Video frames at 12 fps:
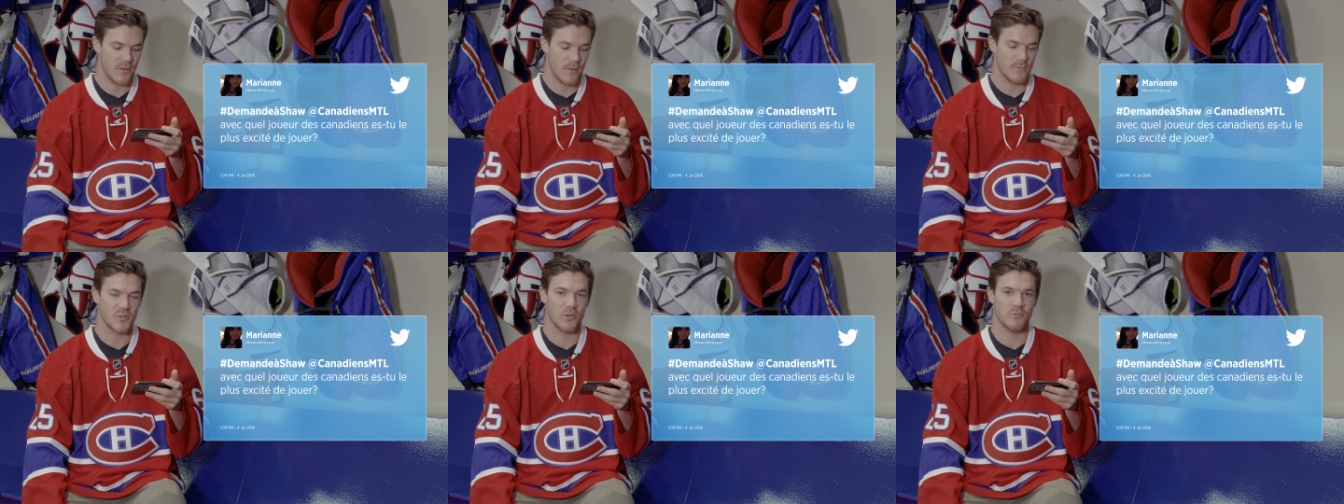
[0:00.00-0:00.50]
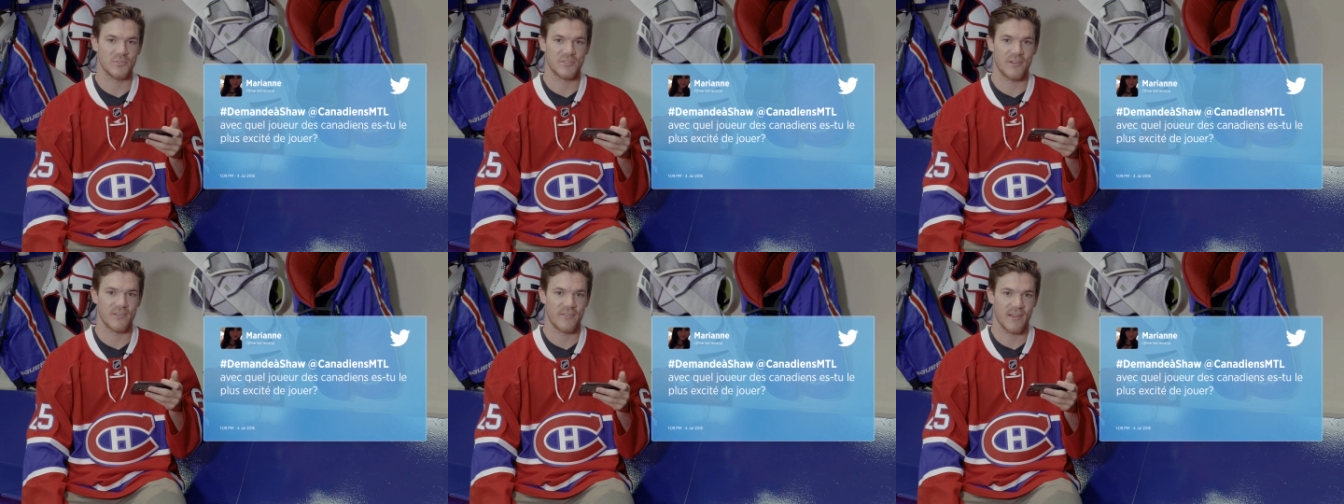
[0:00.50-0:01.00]
I'm sure we'll
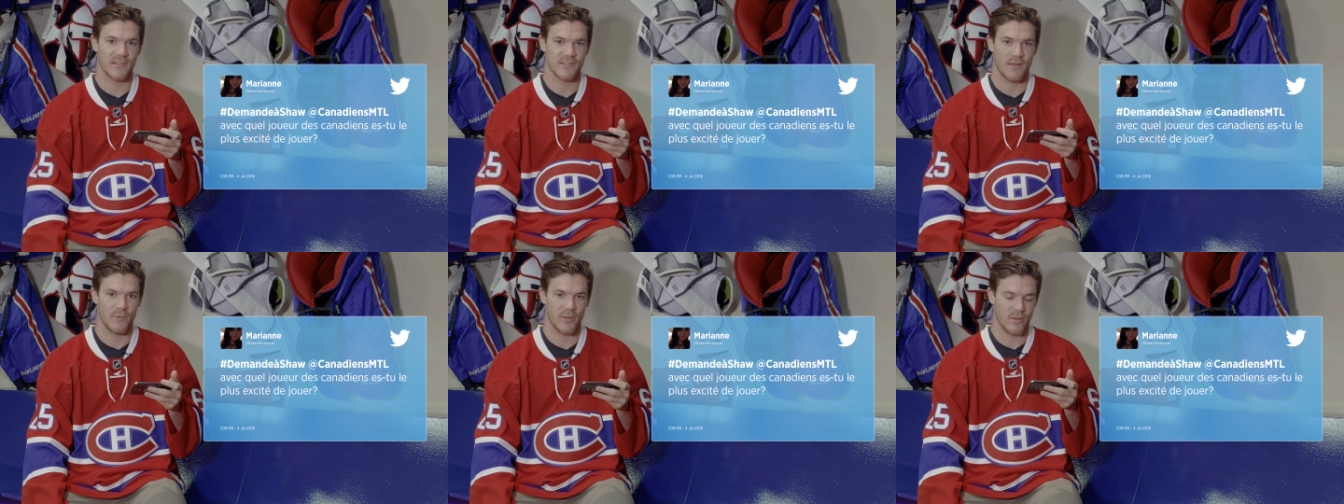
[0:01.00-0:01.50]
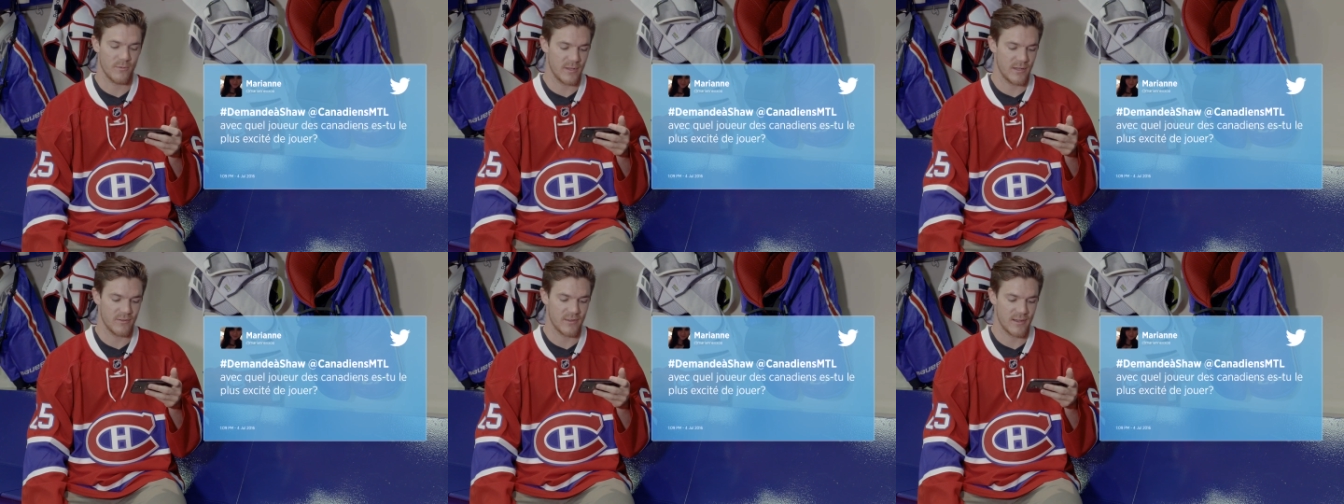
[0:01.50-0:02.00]
stir things up a little
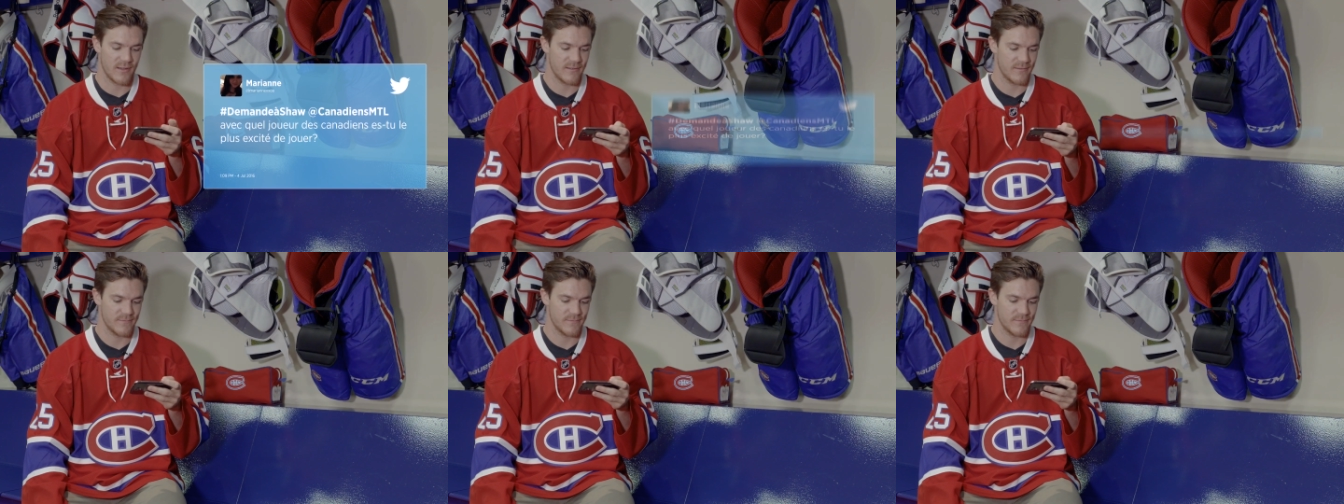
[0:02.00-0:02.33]
bit out there.